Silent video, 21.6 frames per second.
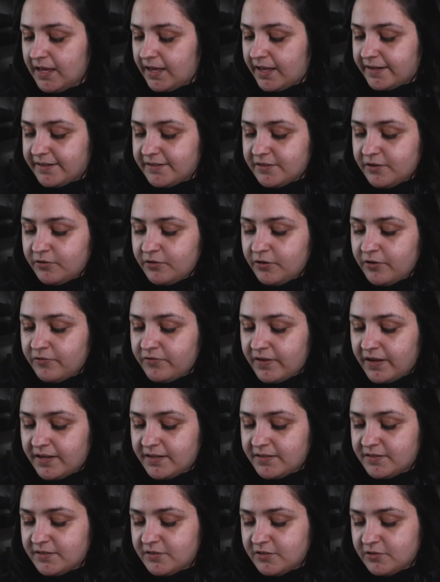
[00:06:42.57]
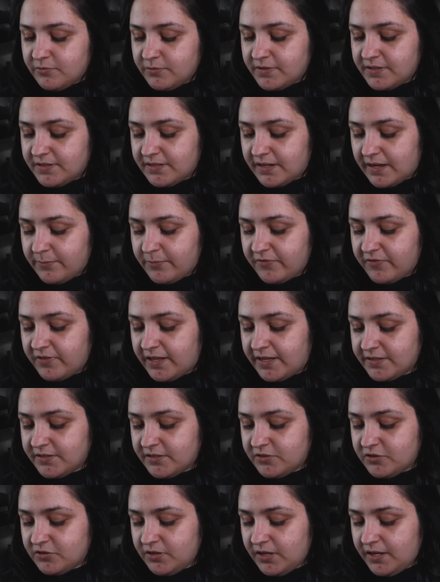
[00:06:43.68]
I don't know if it has to do with the type of
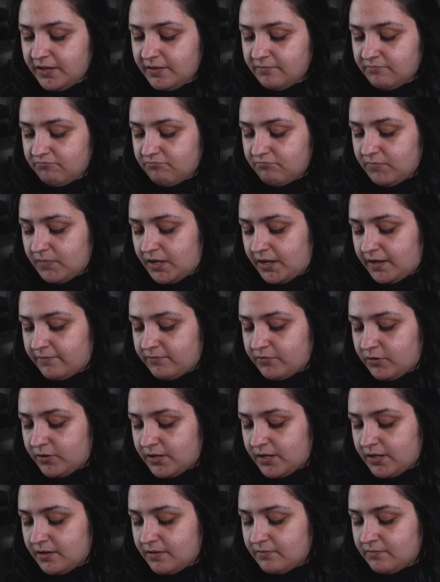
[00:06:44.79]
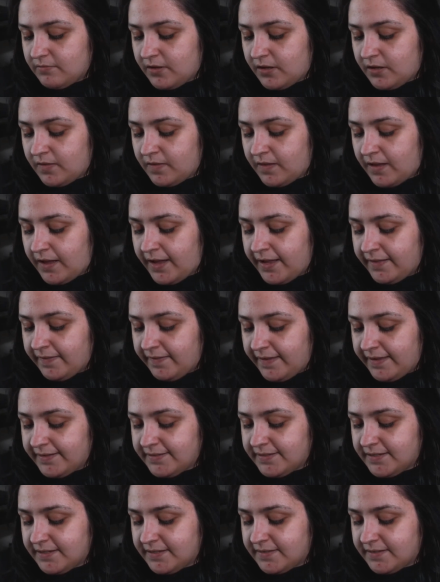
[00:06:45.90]
glasses you get. I have no idea. I
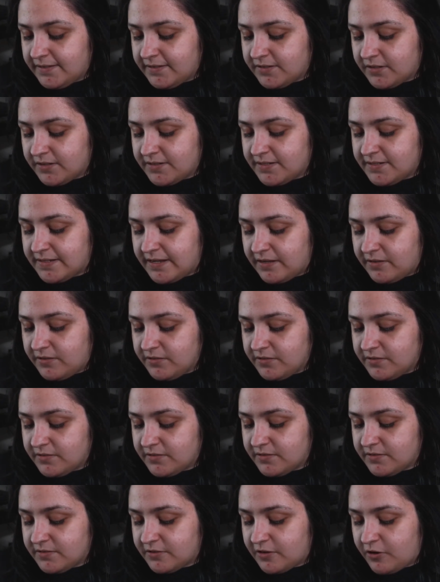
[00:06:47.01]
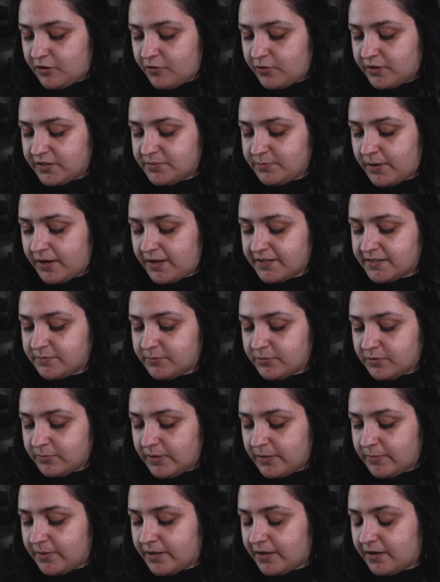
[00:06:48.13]
like to get things on sales, so it's possible
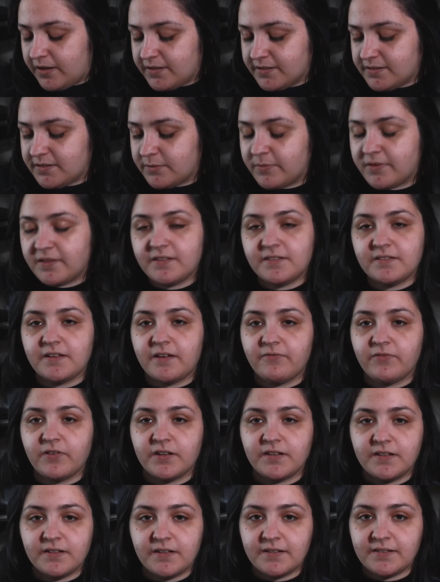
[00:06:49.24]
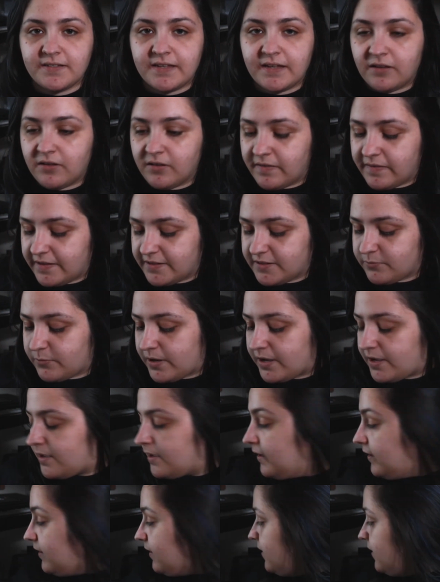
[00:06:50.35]
maybe I got some of this stuff on a sale and that's why
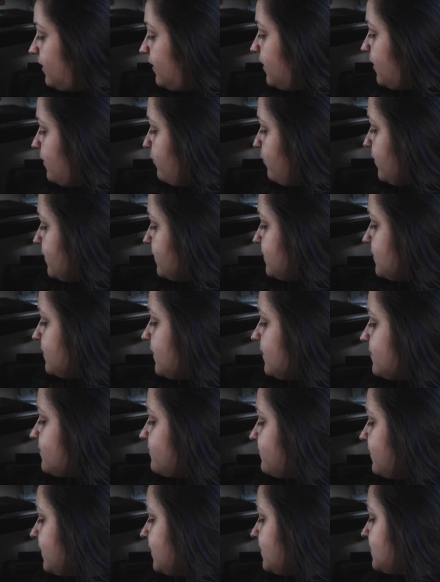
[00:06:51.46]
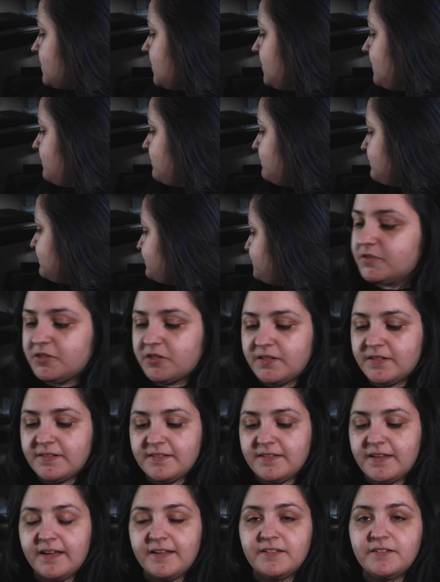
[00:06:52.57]
it wasn't as fancy. So
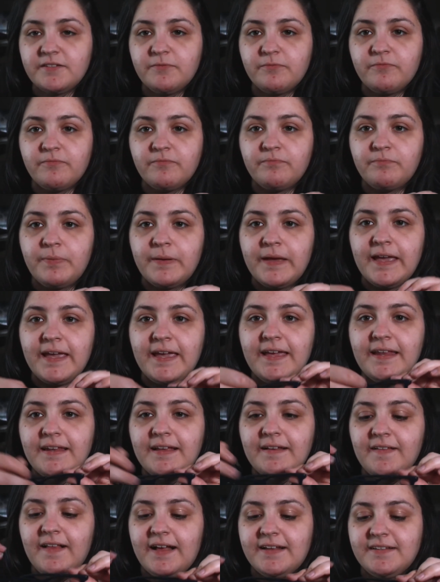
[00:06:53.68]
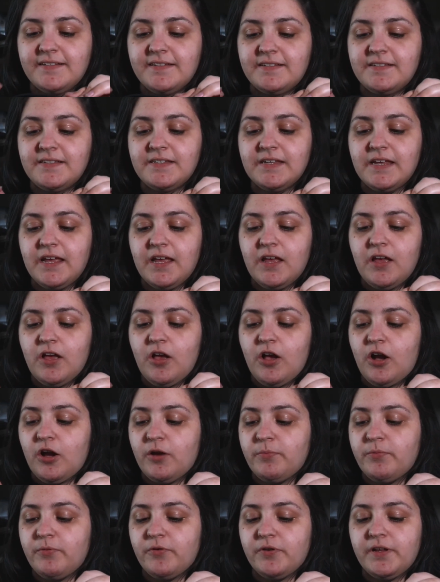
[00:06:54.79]
these next Payne glasses
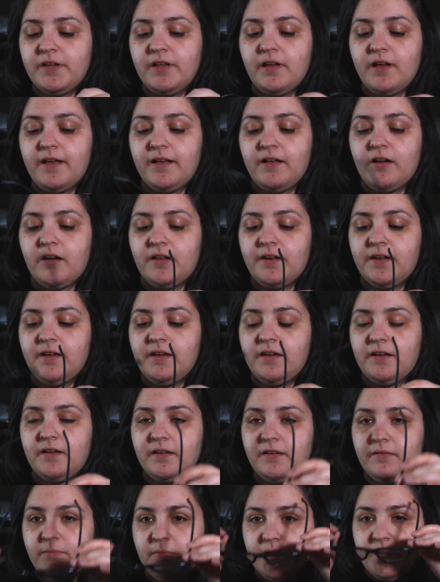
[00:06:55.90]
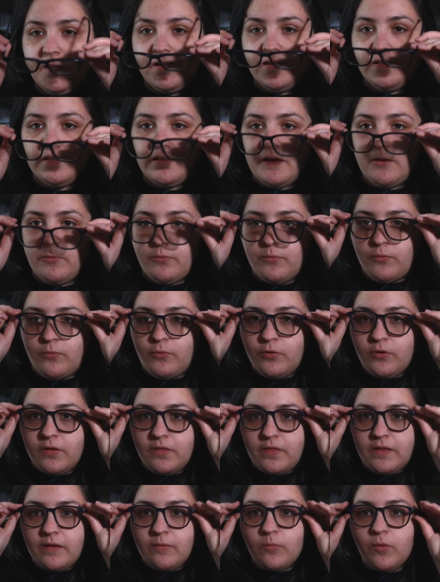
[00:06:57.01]
are pretty iconic because I wore
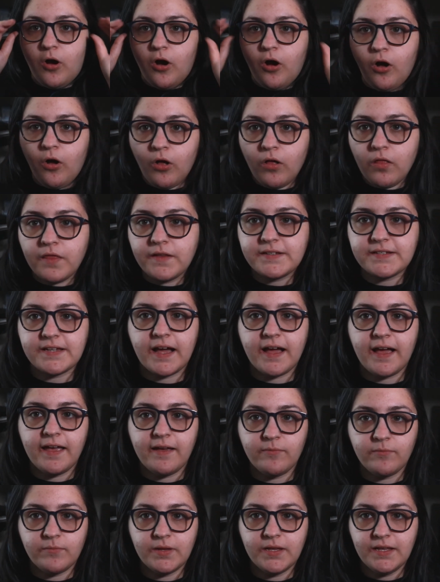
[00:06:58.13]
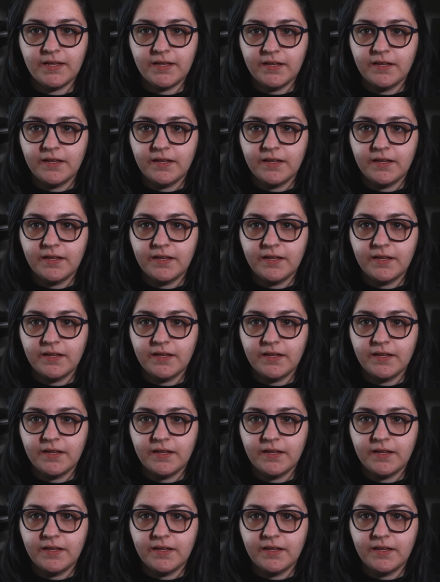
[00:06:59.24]
them all the time.